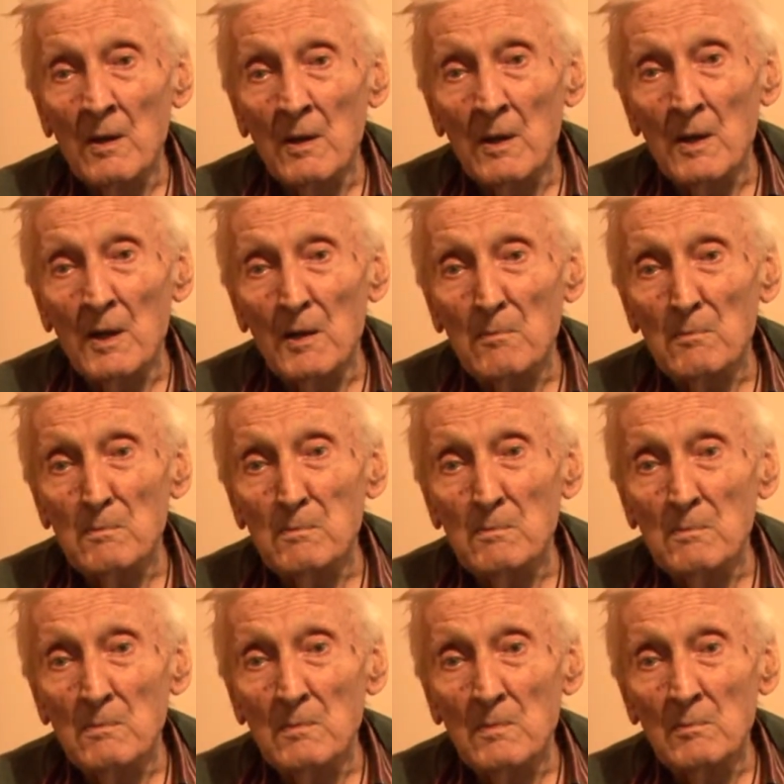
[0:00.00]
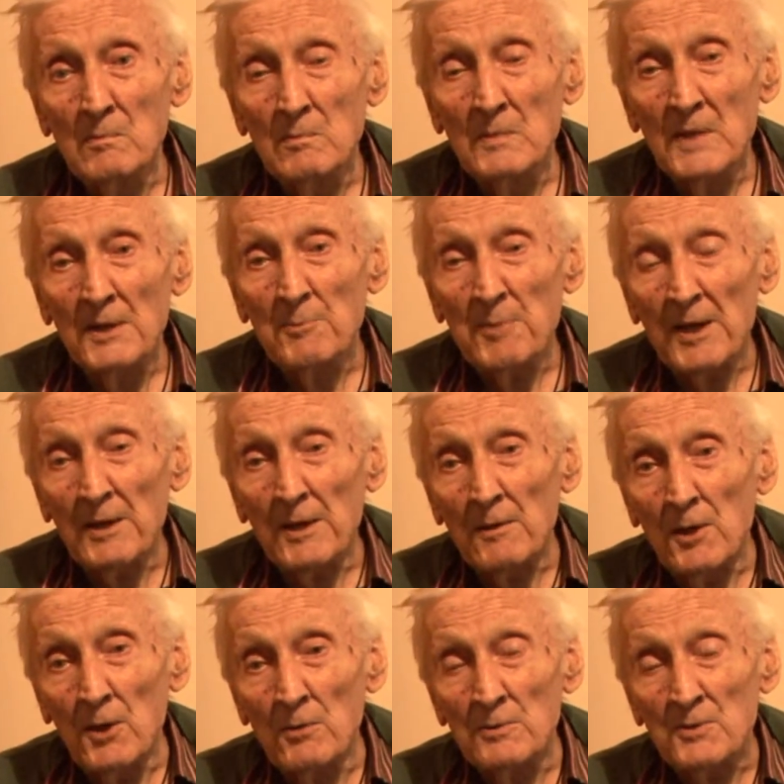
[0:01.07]
And make a little
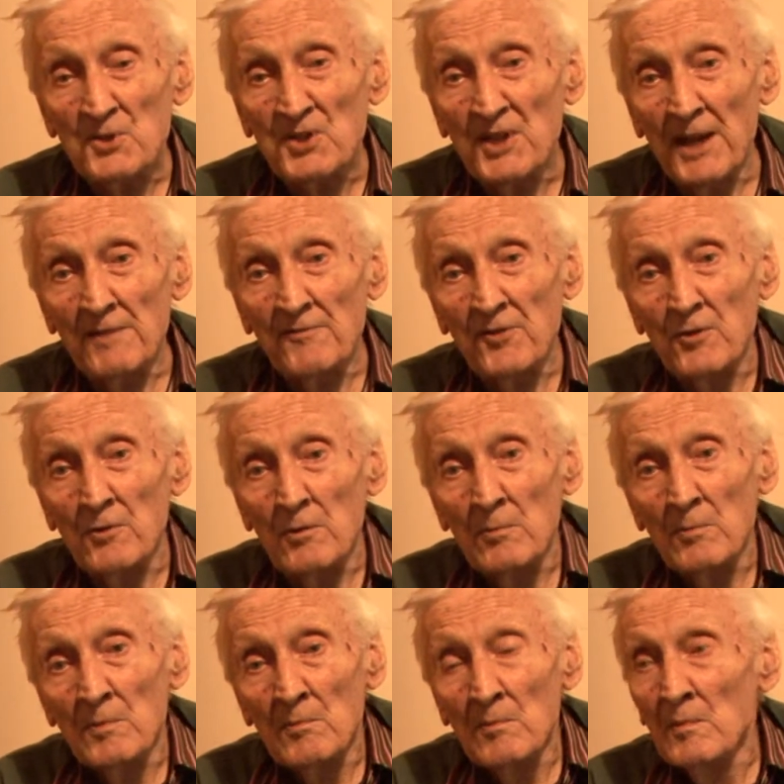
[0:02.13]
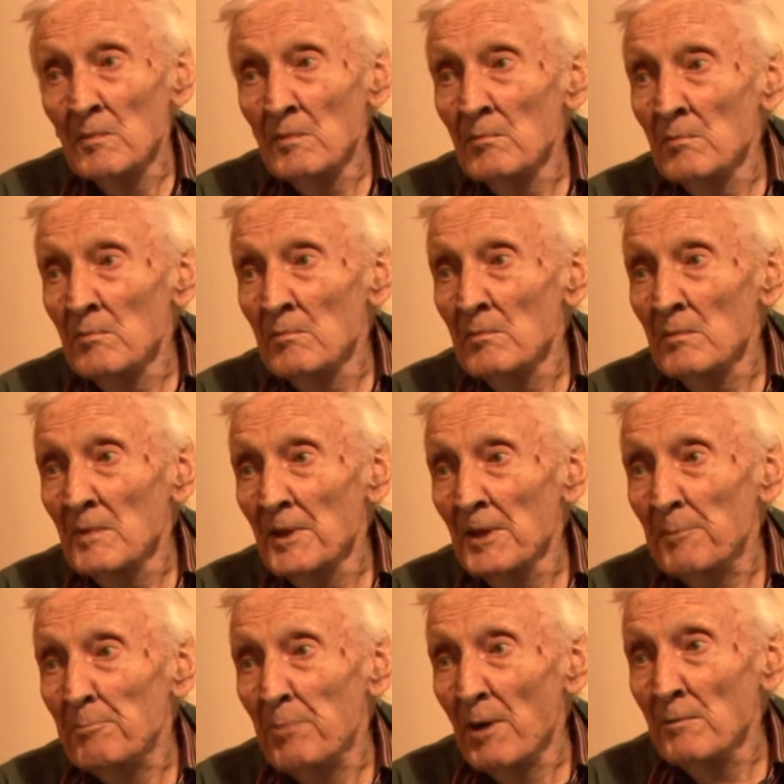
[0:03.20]
hole in the sand for your
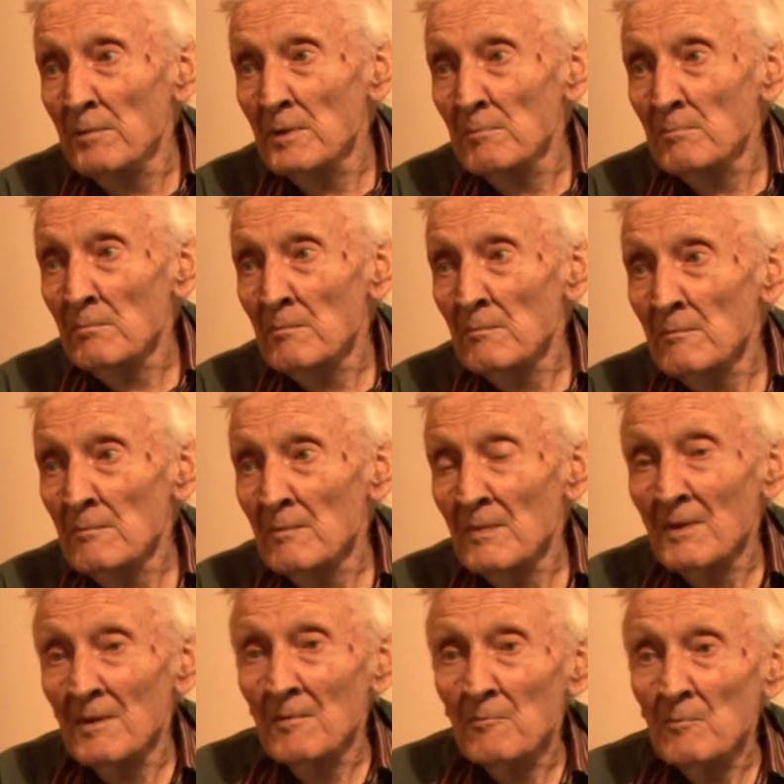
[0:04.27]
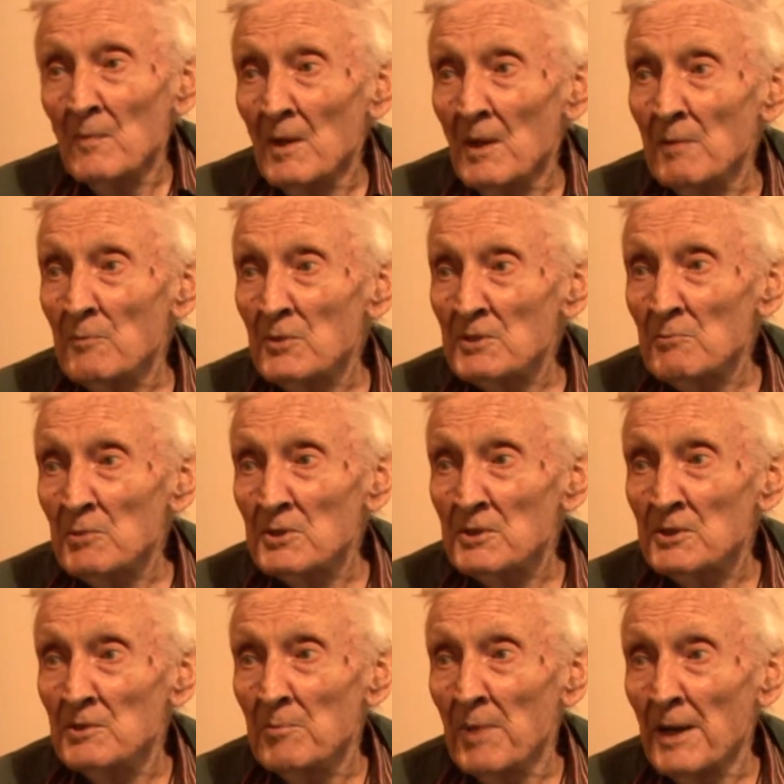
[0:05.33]
hip bone. And it wasn't
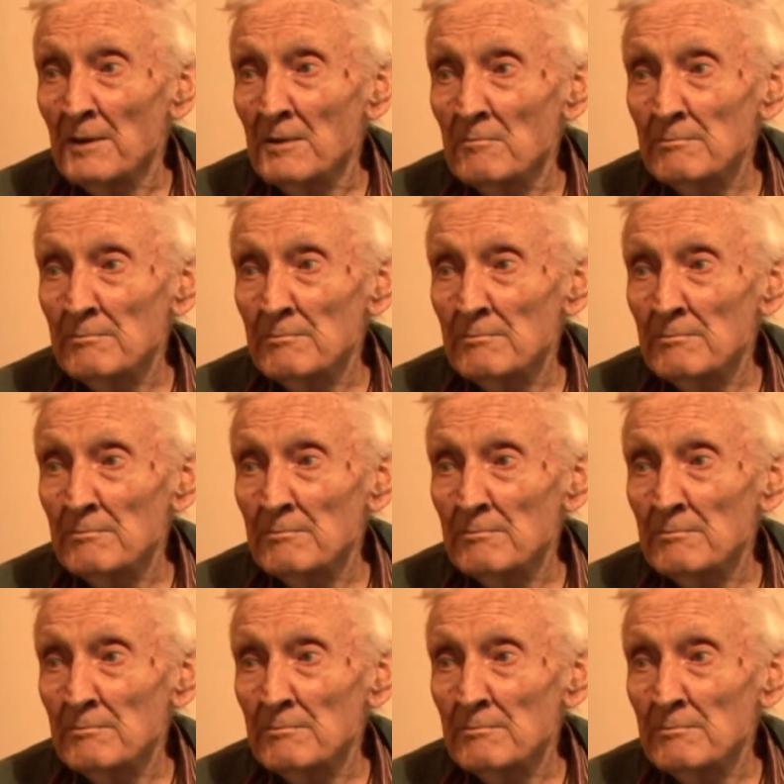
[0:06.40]
too bad.